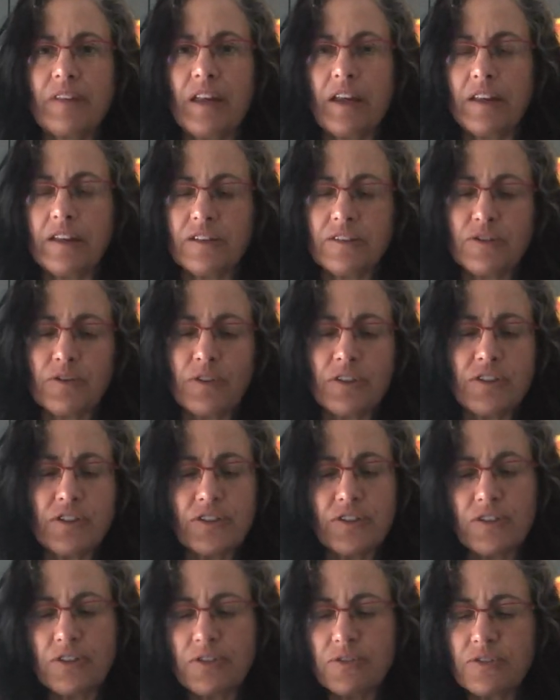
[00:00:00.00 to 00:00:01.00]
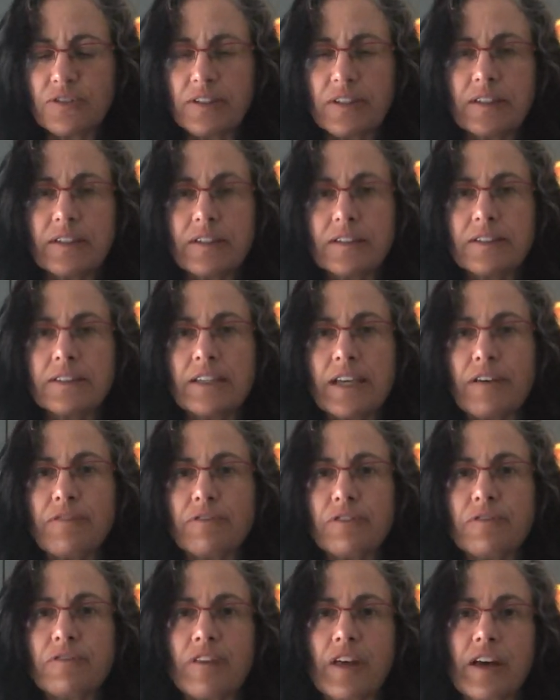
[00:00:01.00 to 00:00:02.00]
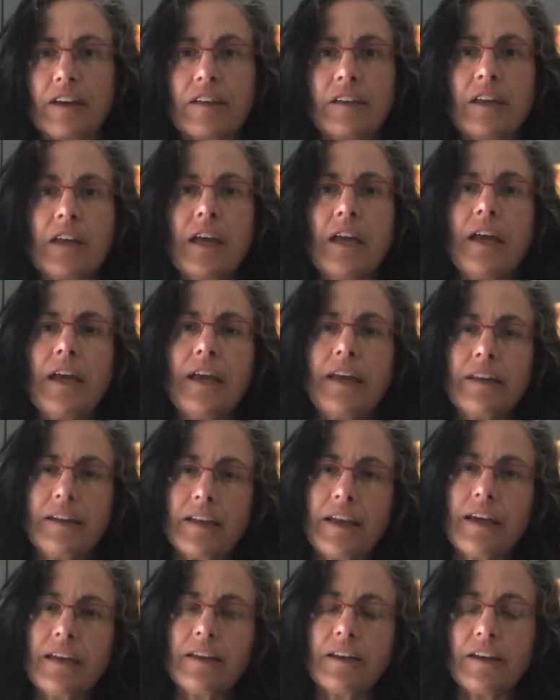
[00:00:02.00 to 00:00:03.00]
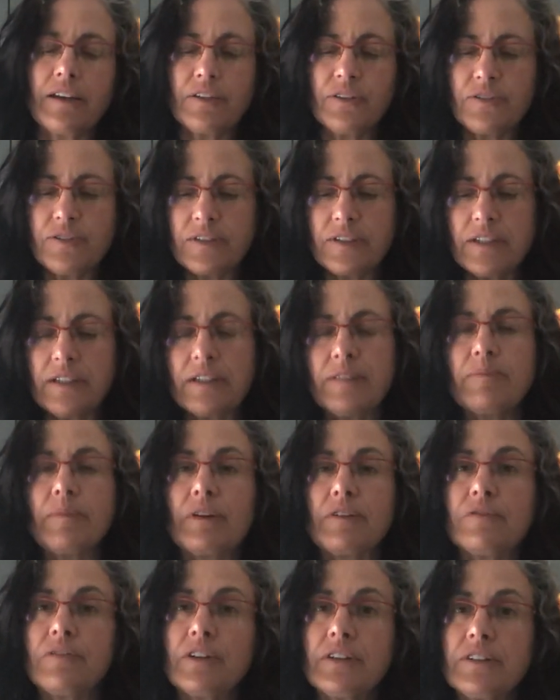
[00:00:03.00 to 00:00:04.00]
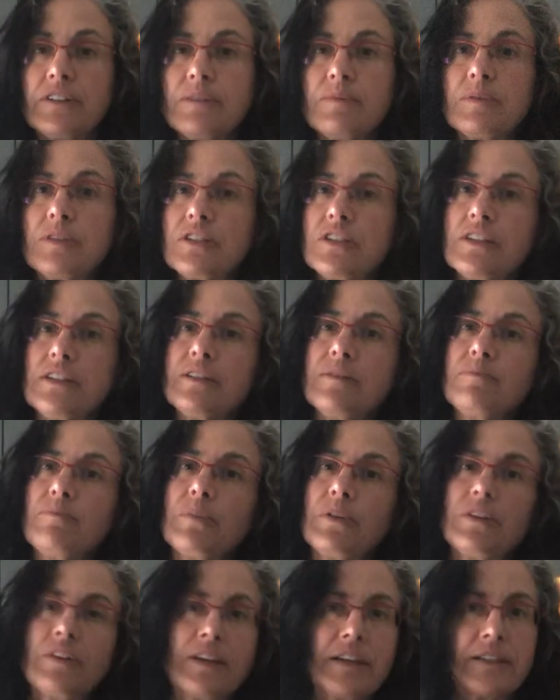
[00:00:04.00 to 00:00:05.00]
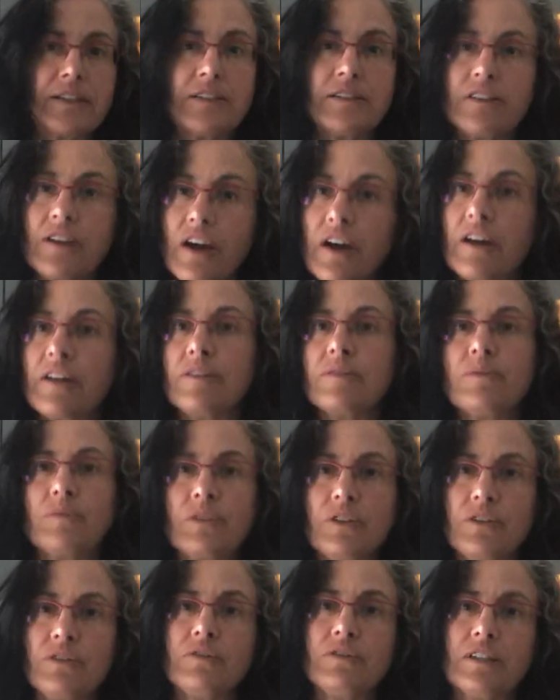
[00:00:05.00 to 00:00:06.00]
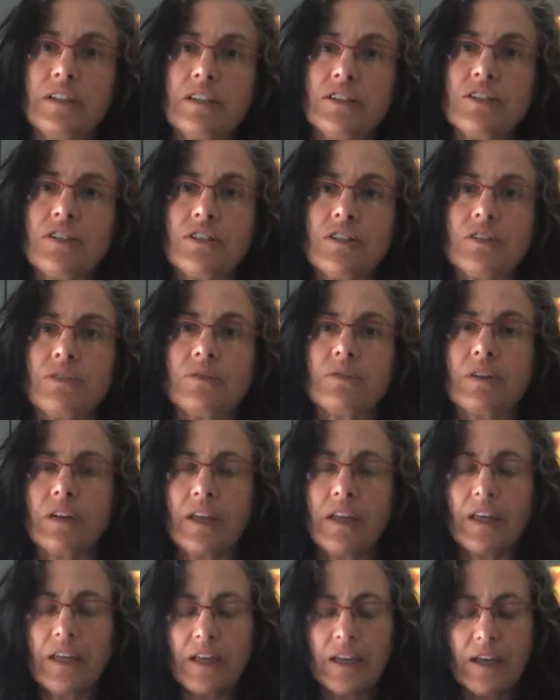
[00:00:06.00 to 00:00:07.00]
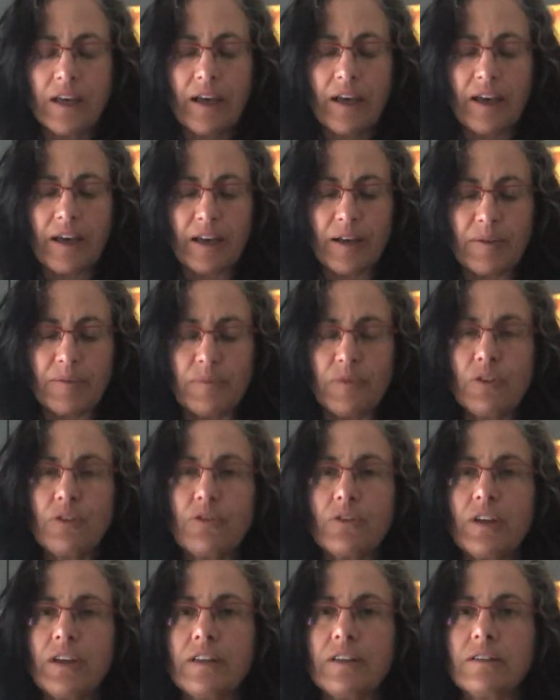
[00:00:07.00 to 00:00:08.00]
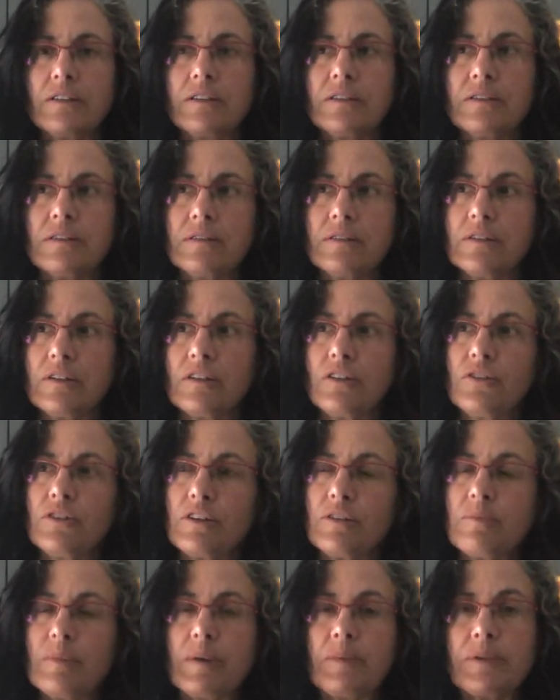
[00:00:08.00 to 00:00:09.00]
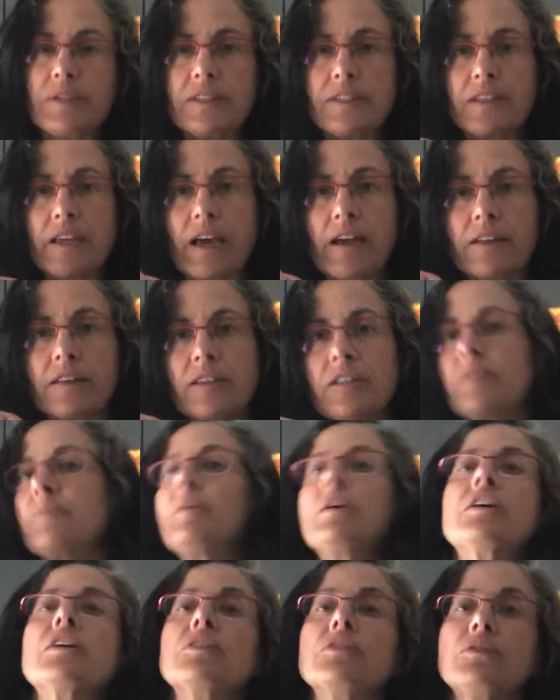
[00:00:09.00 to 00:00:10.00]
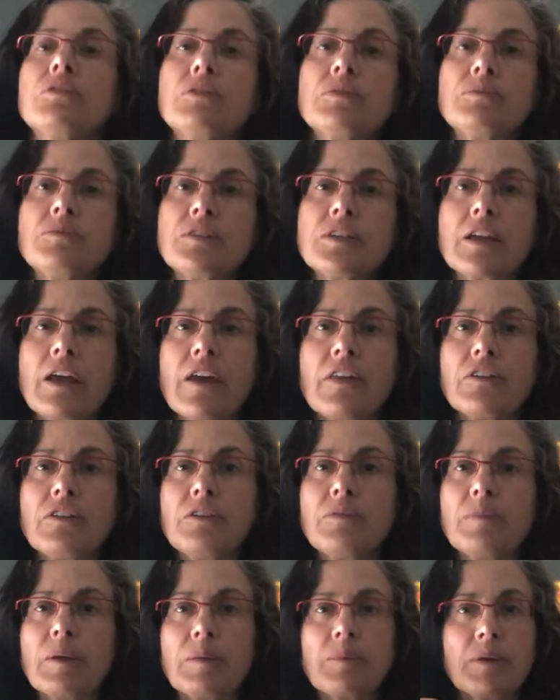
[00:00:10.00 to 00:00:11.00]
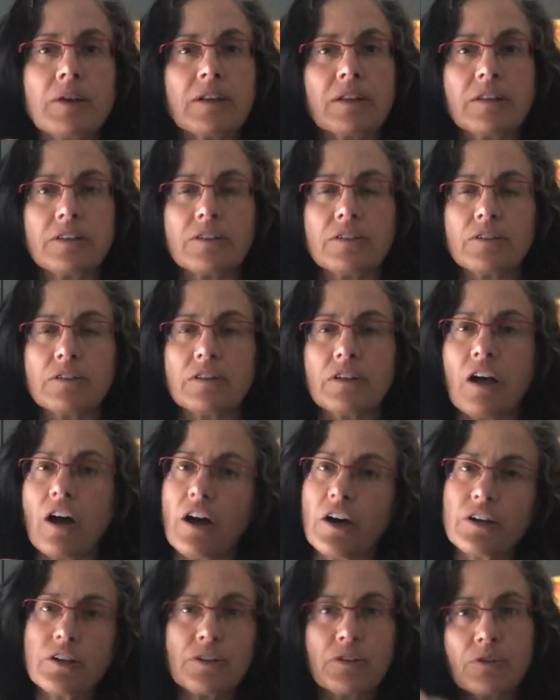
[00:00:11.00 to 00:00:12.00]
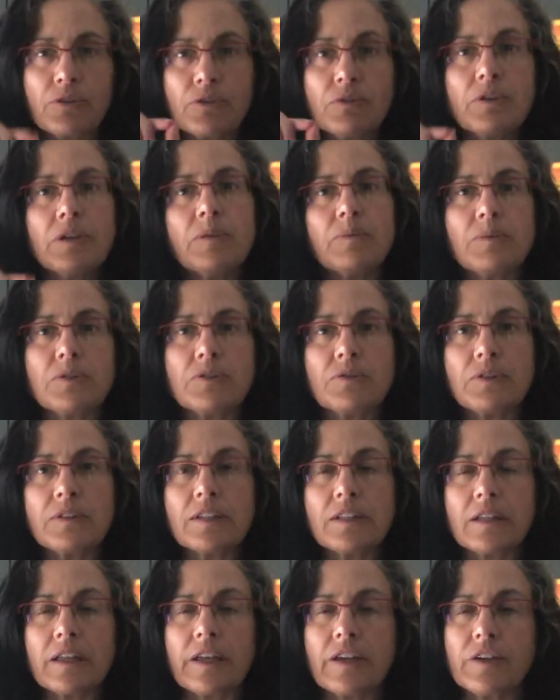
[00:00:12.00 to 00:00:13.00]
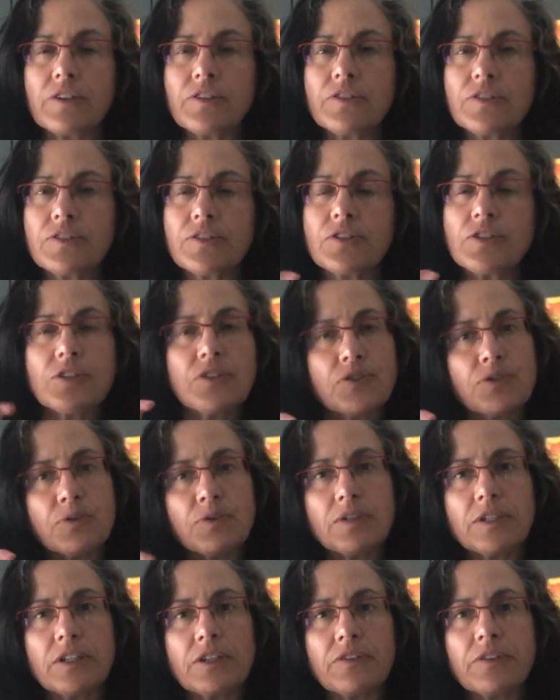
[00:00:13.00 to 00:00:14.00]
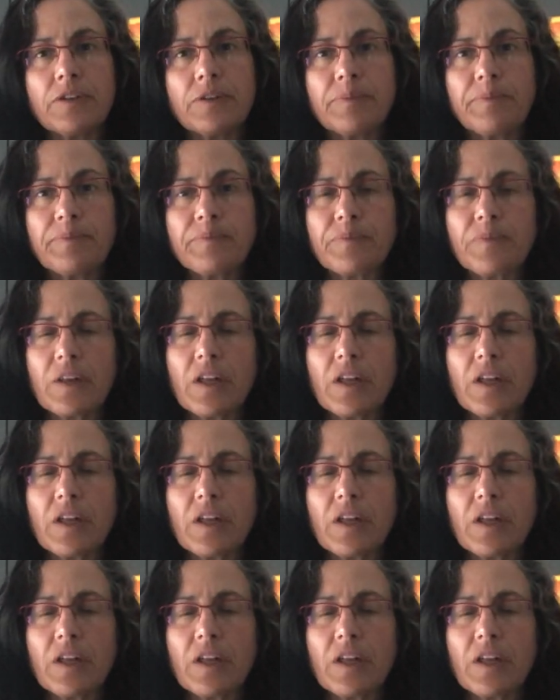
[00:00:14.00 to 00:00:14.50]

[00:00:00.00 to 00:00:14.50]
And so I just used a little tuff of that, and again, I used it in my felting machine, but that's not what you need to do. You can maybe stack them and glue them together, maybe a little hot glue in between the layers, just to adhere them.